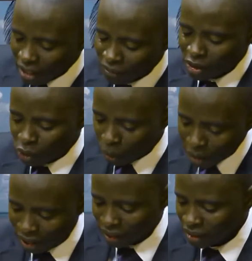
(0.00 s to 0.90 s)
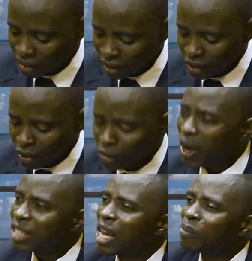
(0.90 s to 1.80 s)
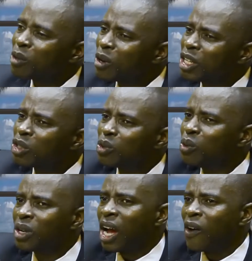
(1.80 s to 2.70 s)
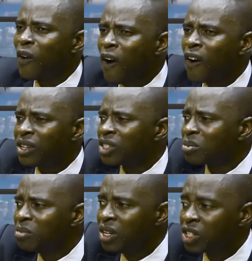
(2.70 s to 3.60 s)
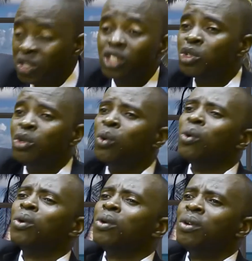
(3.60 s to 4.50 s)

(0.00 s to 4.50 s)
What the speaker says: gift to me. So as I'm talking to you now, God is ministering to you.